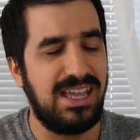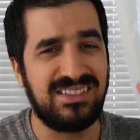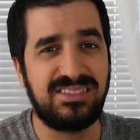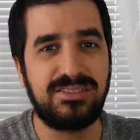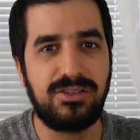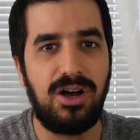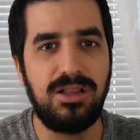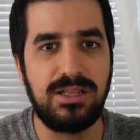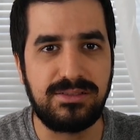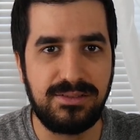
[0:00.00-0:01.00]

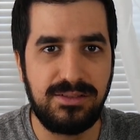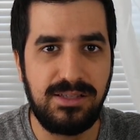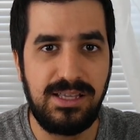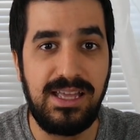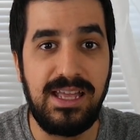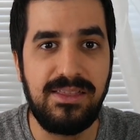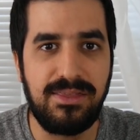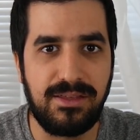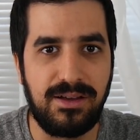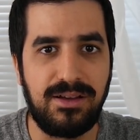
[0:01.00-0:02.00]
install it
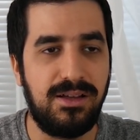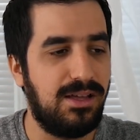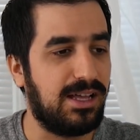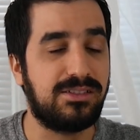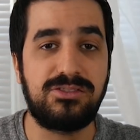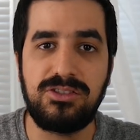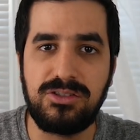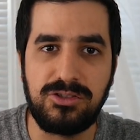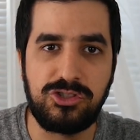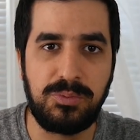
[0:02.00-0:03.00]
in the
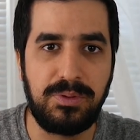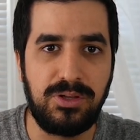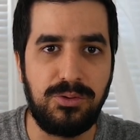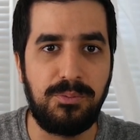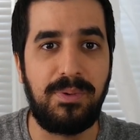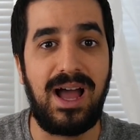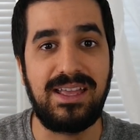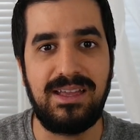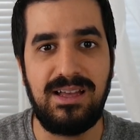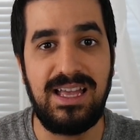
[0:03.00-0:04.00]
external GPU
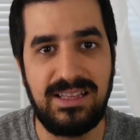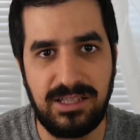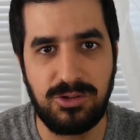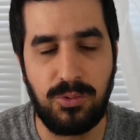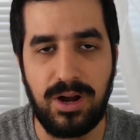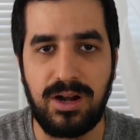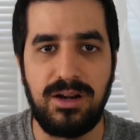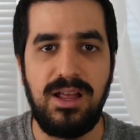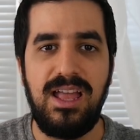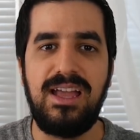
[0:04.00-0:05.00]
by Alienware,
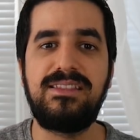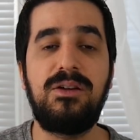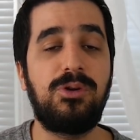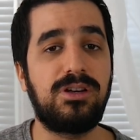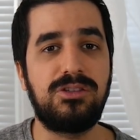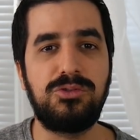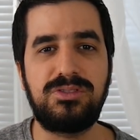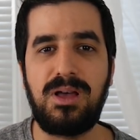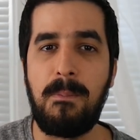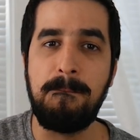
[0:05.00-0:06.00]
and then we're gonna do
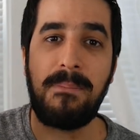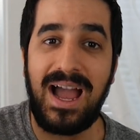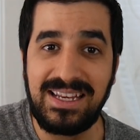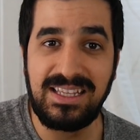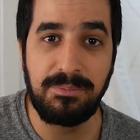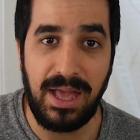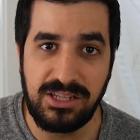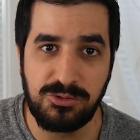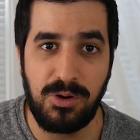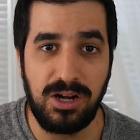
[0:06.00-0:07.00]
some mining
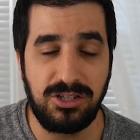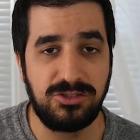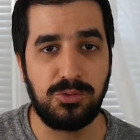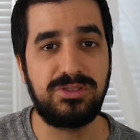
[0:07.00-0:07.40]
benchmarks.